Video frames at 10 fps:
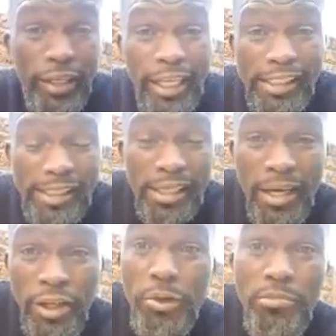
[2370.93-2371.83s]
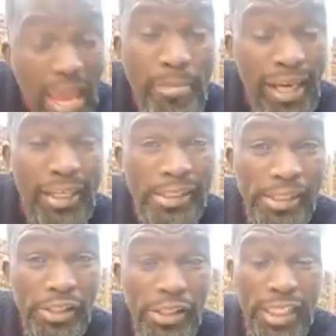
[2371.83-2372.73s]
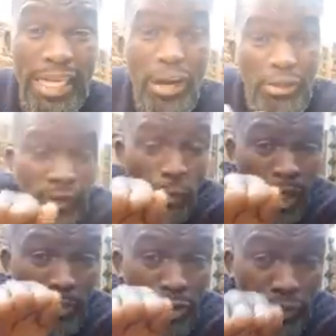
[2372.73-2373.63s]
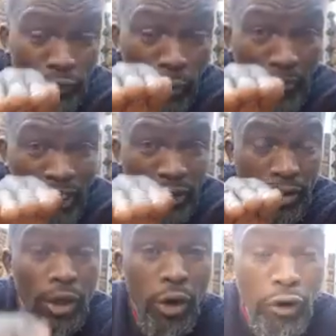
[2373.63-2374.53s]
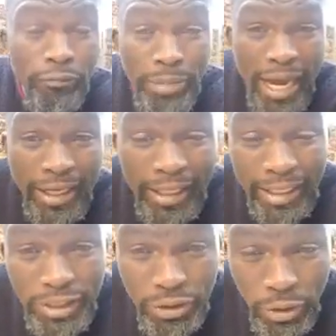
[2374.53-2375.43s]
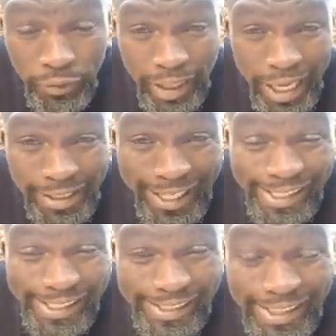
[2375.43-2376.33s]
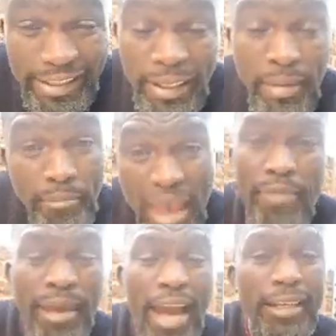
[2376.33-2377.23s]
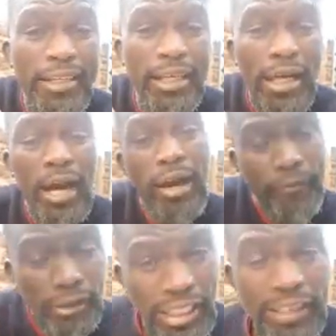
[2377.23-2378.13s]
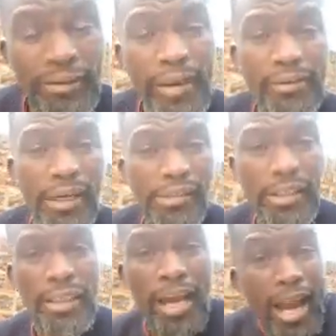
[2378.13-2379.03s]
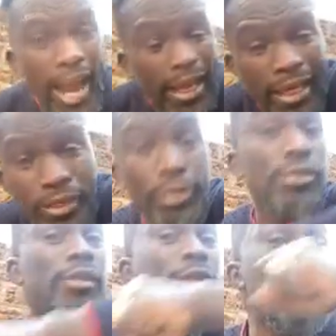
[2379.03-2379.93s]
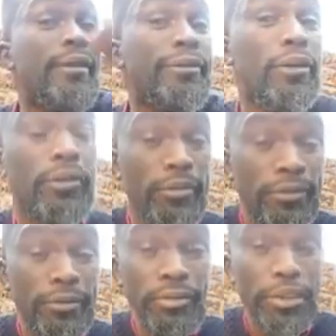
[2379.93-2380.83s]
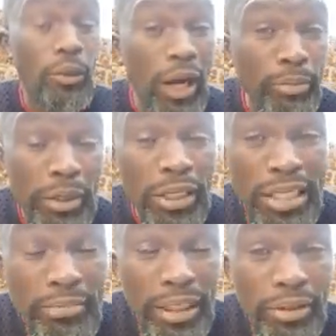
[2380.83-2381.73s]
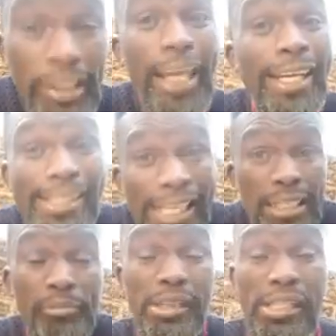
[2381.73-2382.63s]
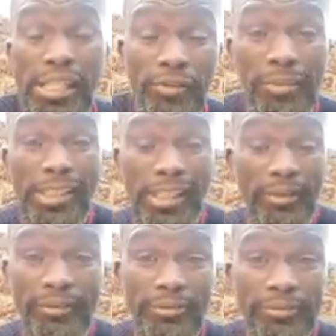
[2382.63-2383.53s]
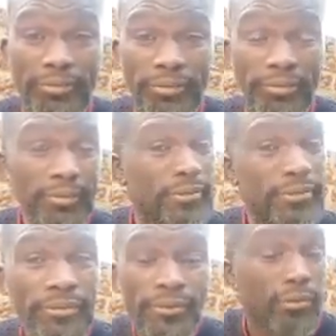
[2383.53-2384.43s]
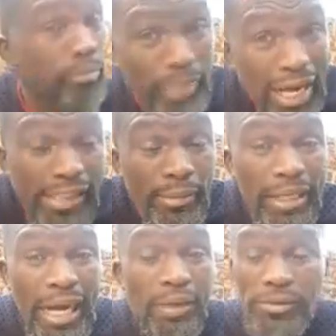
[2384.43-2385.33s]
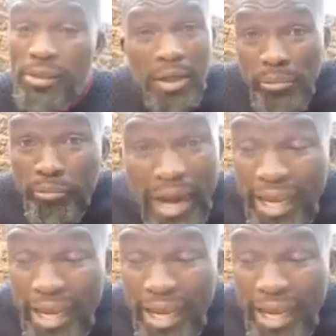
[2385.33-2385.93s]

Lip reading: own hands, you may make a decision that out of the 1.4 million of buying a Range Rover HSC, maybe I need a car for 35,000. I can use, therefore, the 1.3 million and start a business for myself. Buy some cows, buy